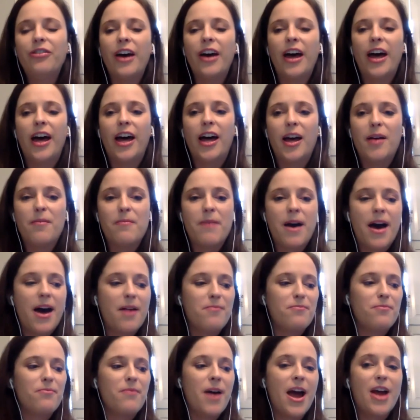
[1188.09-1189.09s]

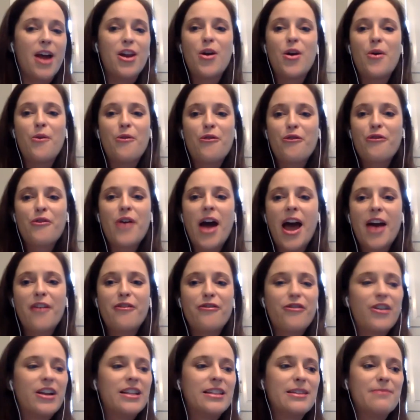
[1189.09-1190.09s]
I know I
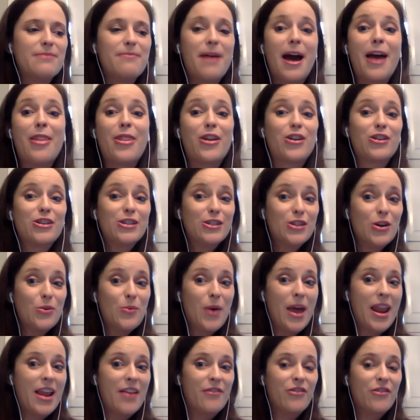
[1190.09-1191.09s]
have friends of mine that are still
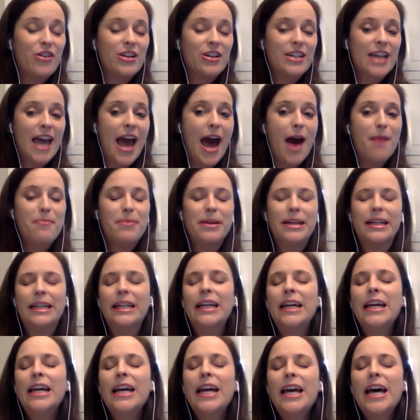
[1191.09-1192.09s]
waiting for it to happen.
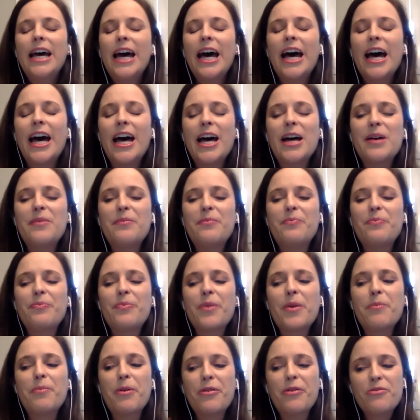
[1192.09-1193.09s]

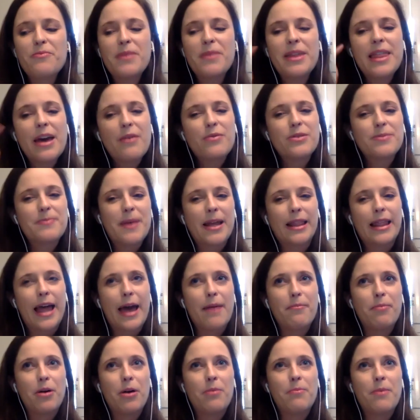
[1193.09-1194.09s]
But for me, that was my
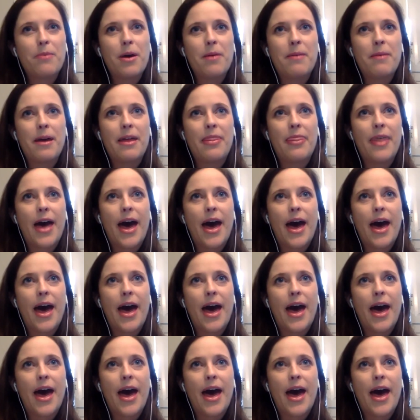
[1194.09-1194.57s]
light bulb moment.